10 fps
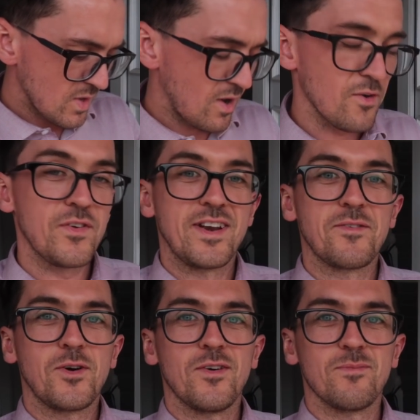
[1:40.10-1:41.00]
Oh, I think
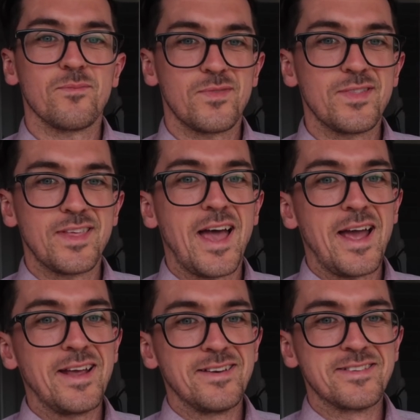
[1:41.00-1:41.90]
they've got
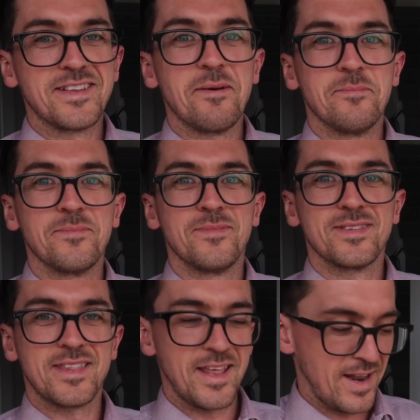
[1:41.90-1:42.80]
that and some.
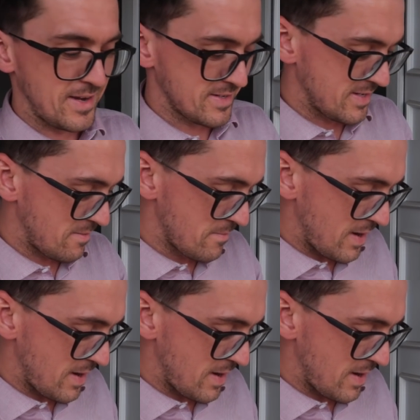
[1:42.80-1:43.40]
Then and some,